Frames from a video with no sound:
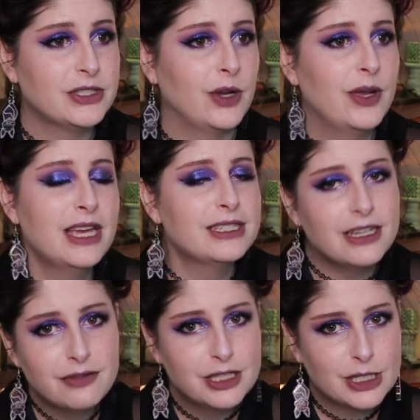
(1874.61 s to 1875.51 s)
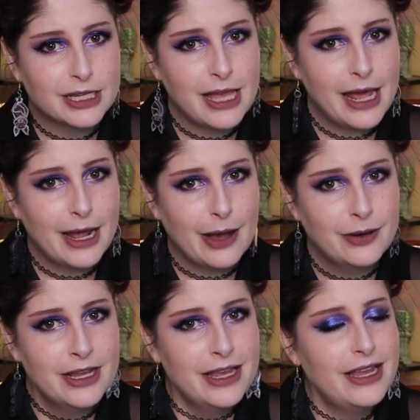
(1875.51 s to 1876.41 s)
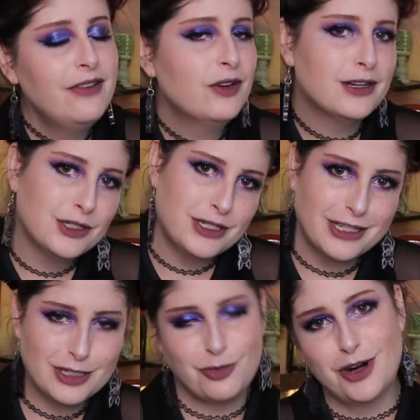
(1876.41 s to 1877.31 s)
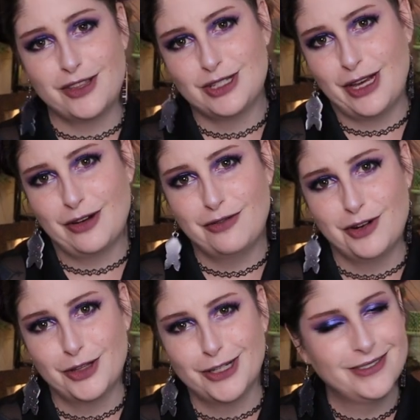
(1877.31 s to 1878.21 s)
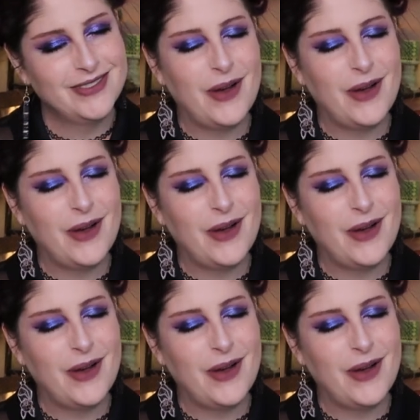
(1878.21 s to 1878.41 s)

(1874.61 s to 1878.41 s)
so definitely check that out if you're interested in supporting the channel further.